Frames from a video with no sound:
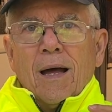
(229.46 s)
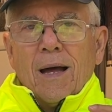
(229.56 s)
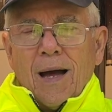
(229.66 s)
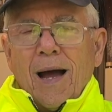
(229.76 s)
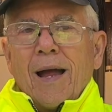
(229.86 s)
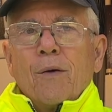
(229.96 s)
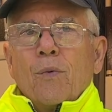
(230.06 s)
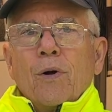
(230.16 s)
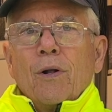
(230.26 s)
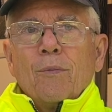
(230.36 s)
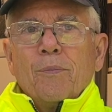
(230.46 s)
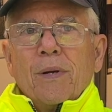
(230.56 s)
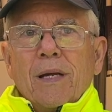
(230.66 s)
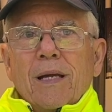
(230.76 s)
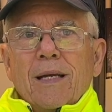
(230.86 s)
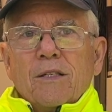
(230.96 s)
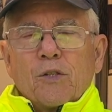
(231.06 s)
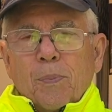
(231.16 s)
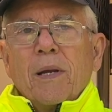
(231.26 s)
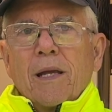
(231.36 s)
I will be
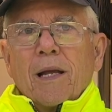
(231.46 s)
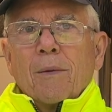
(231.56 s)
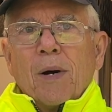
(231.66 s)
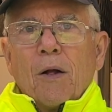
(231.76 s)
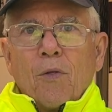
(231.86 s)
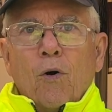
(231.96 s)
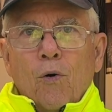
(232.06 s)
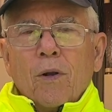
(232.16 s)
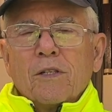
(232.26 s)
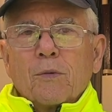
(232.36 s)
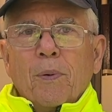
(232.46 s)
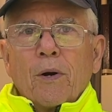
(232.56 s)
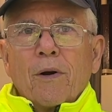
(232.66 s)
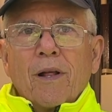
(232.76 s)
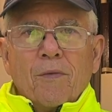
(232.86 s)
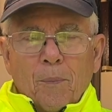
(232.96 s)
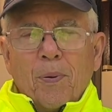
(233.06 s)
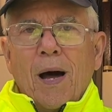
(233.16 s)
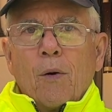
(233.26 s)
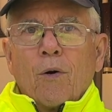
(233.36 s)
speaking about the Holy Spirit and the
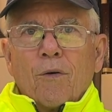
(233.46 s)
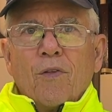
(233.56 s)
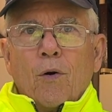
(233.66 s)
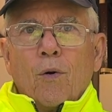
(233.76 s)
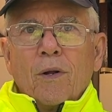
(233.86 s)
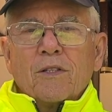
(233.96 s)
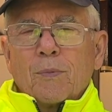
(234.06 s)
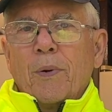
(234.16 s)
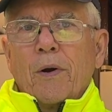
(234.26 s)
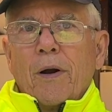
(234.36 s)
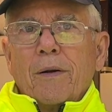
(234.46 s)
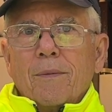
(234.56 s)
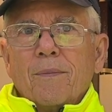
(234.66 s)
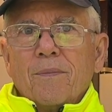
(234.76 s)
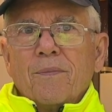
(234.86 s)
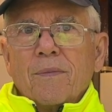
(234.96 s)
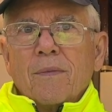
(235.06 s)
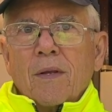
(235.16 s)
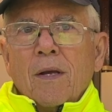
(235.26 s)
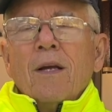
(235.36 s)
power of the Holy Spirit.
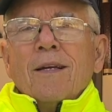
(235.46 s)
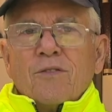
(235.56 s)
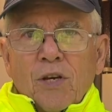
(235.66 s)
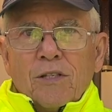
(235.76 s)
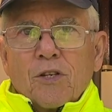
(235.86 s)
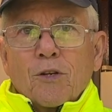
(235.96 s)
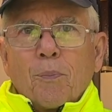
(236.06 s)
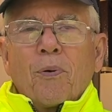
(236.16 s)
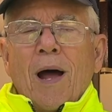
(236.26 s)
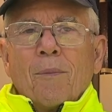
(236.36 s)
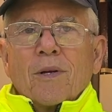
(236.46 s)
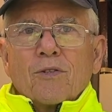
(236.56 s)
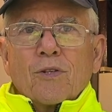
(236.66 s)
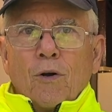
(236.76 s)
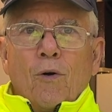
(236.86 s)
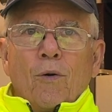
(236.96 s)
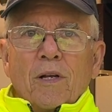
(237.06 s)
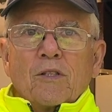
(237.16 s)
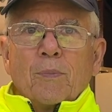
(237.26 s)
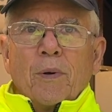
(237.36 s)
Jesus promised the
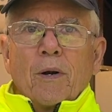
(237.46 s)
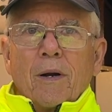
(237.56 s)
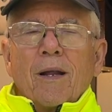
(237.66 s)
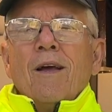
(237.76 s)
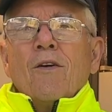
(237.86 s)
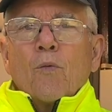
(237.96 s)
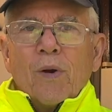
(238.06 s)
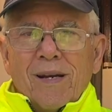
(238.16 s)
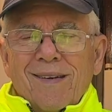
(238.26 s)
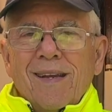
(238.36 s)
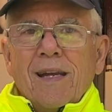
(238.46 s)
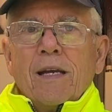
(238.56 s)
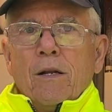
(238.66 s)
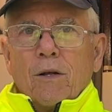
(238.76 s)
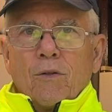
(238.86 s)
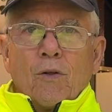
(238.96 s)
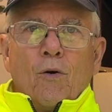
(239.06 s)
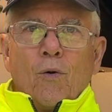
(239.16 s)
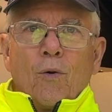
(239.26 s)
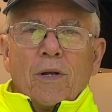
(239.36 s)
Holy Spirit. We need the
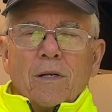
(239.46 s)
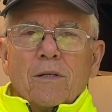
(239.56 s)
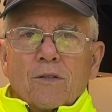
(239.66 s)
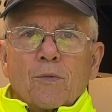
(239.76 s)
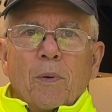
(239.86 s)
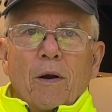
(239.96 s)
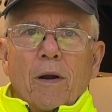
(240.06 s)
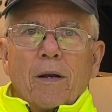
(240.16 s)
Holy Spirit.